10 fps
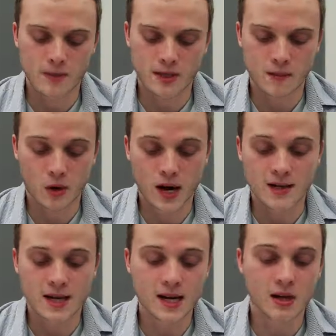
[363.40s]
December
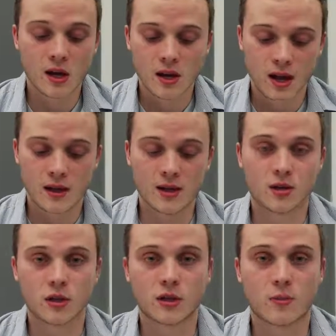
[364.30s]
18th, and
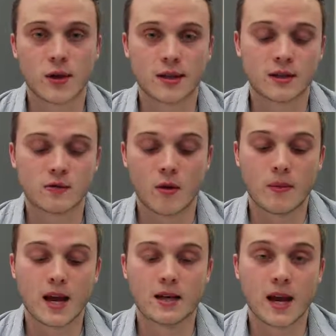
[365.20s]
these are just the prices
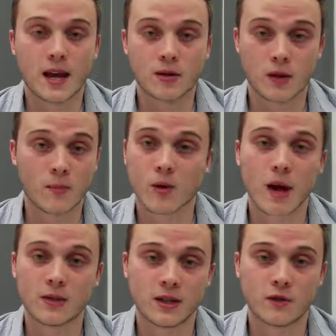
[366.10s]
from that day, so they
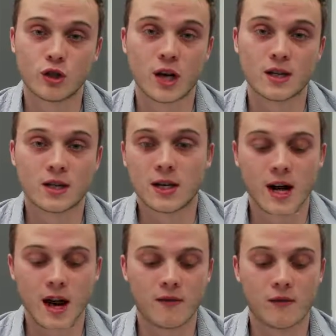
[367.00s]
probably even changed
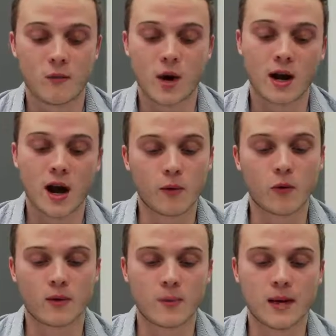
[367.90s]
today from when I
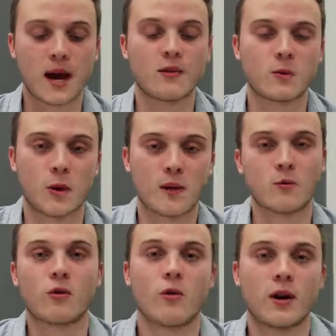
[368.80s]
wrote them down to when
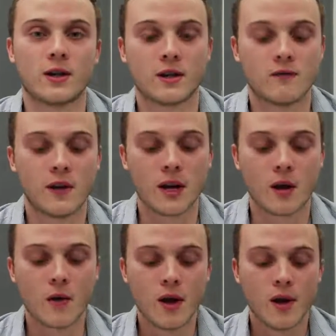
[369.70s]
I'm recording this
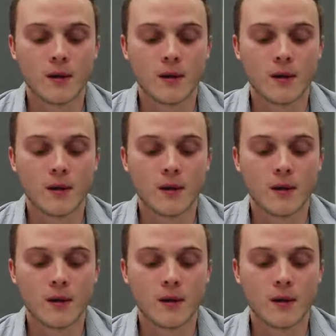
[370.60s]
video.